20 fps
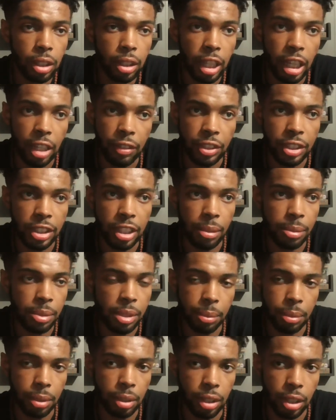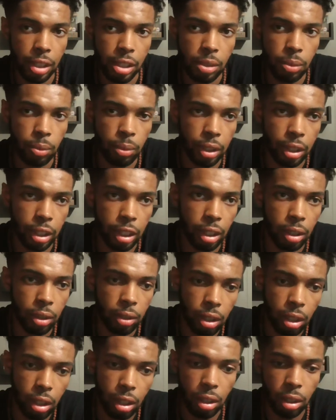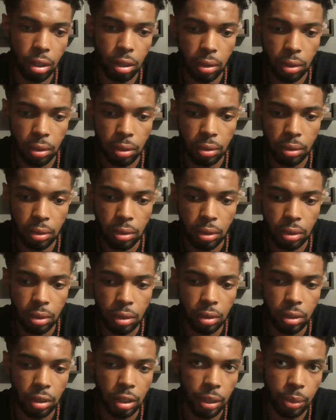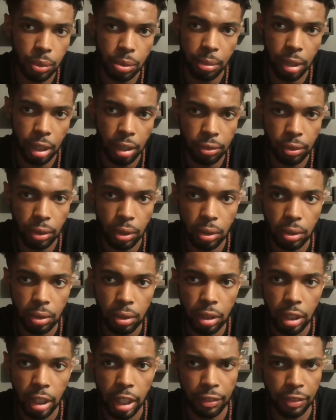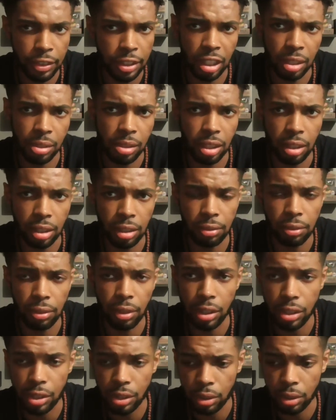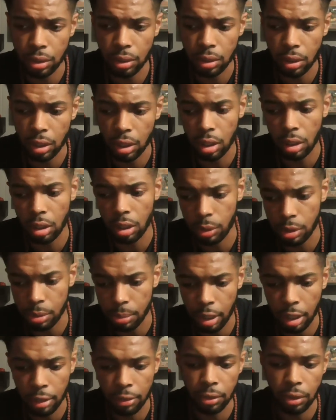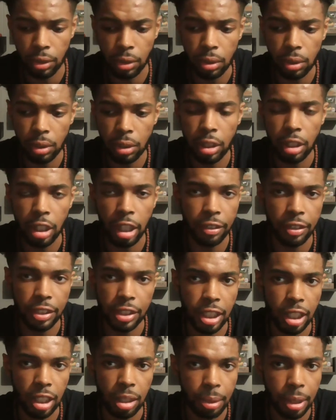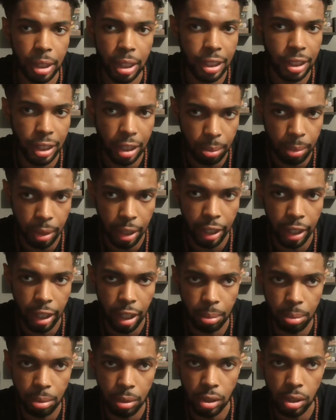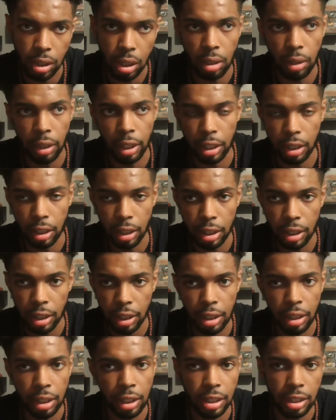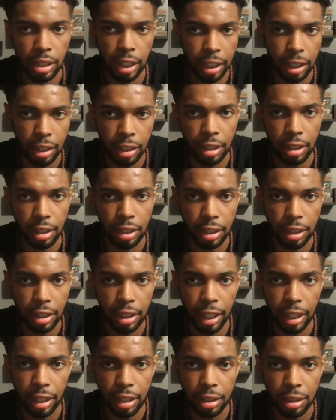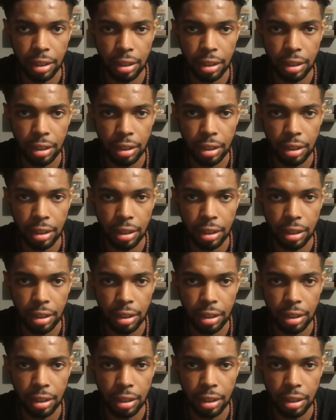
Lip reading: Every time something doesn't work out, oh, it was my fault. Every time something falls through, oh, it was my fault. Every time anything bad happens, oh, I could have did this, I could have did that.